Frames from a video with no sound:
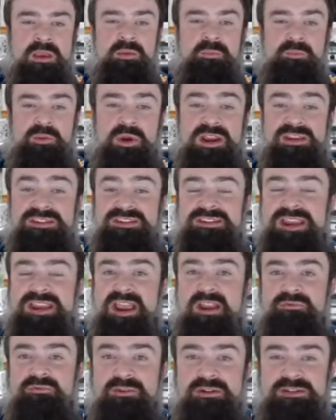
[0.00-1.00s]
Brain
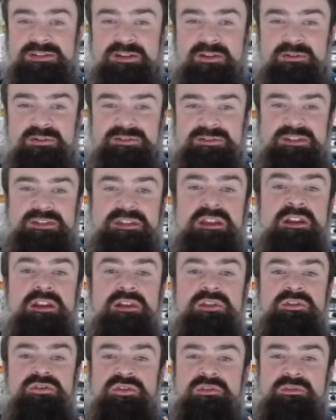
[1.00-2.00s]
scan results
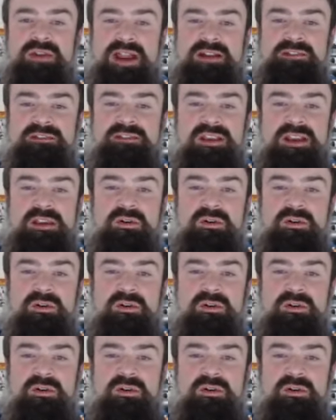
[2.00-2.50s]
directly